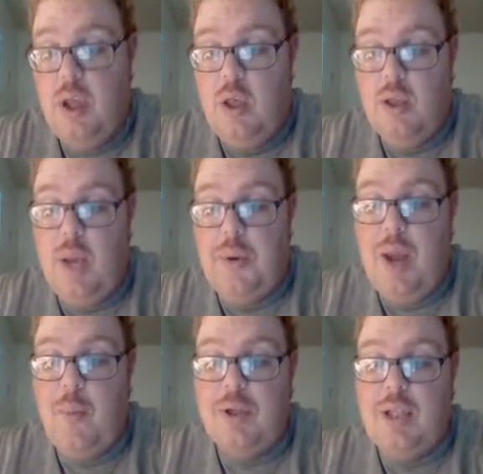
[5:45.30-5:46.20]
Now we
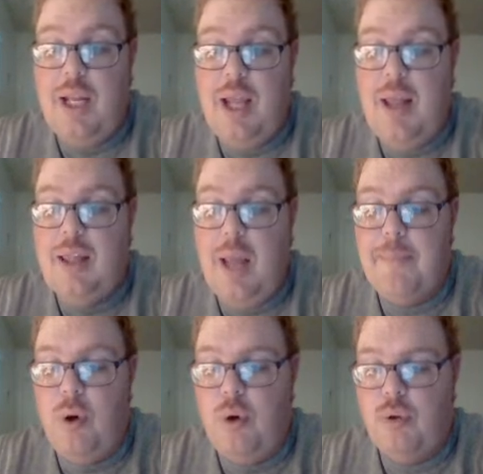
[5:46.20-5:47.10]
have 188,
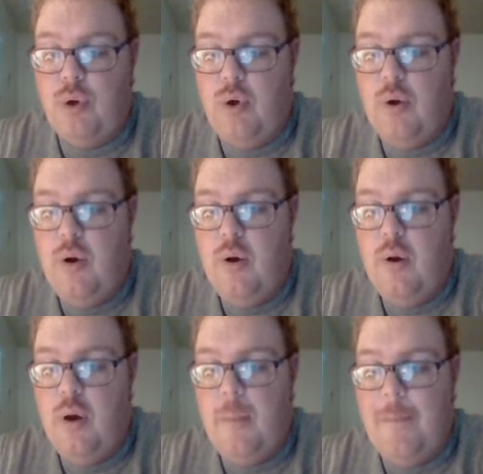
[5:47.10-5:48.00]
that Boulder,
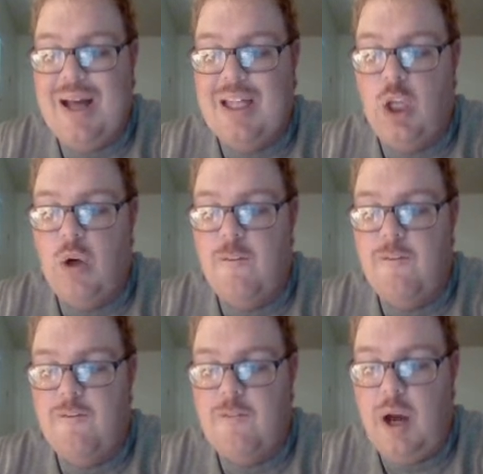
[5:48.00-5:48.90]
Butler,
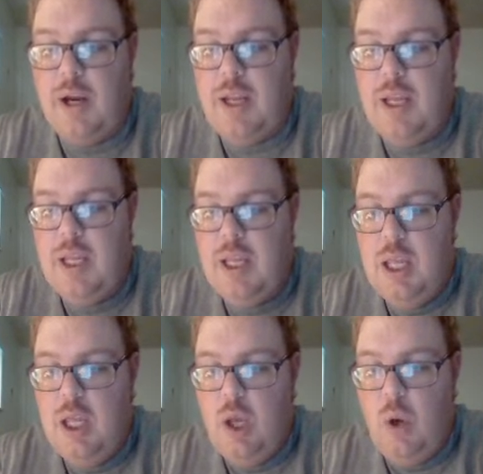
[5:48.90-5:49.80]
Foggy,
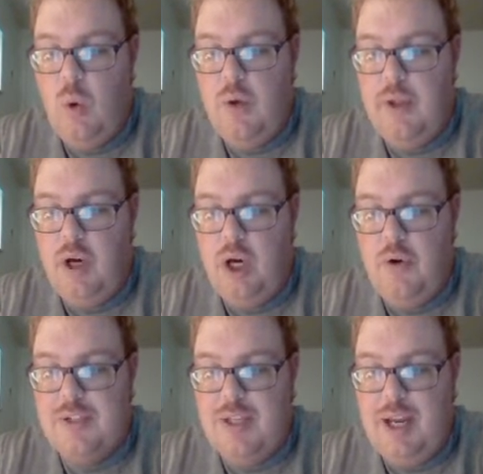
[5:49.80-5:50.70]
where the
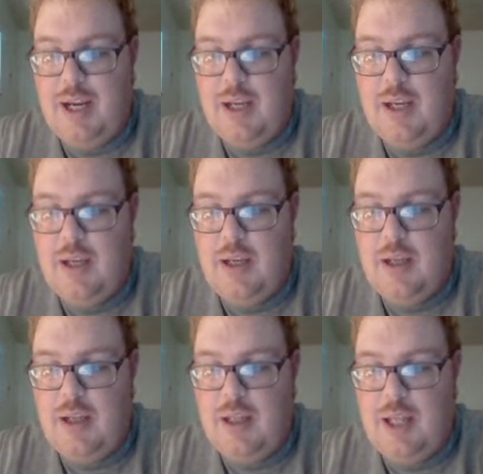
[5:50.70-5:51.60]
girl is like
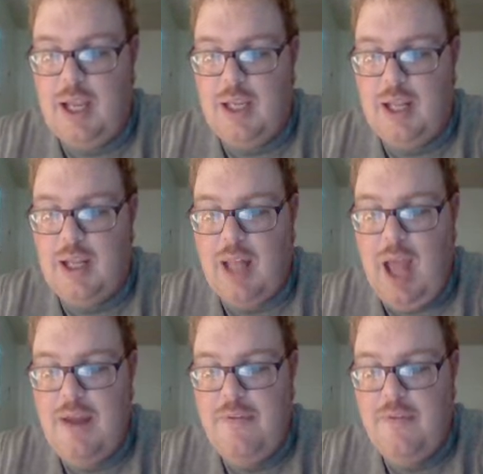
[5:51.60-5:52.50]
licking the
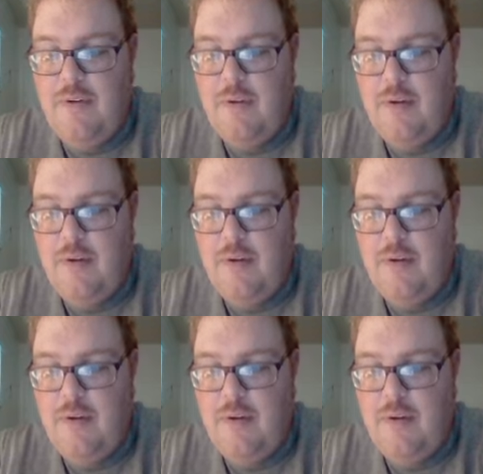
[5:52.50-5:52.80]
knife.